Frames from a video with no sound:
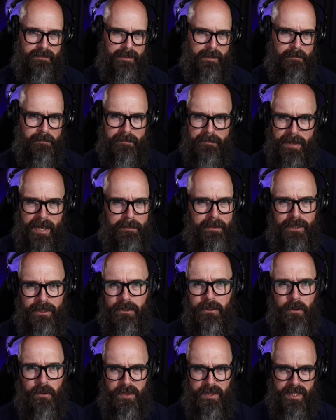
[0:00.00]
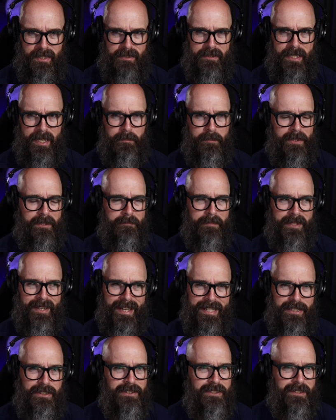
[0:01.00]
Now, maybe you don't think that, but but
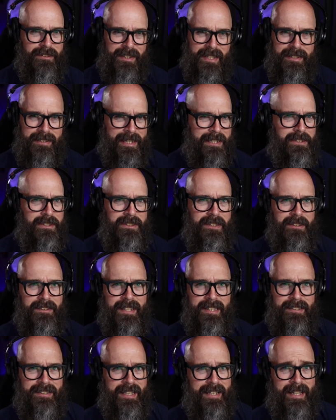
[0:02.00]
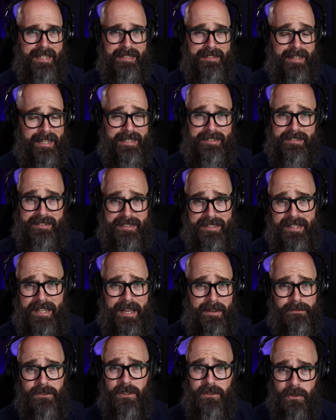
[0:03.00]
I used to think I used to think that I, I did
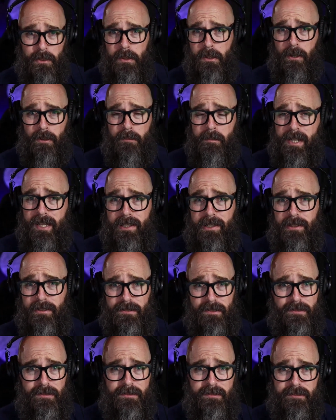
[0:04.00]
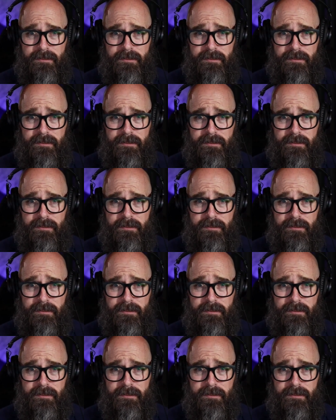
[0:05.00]
have to do it all my own.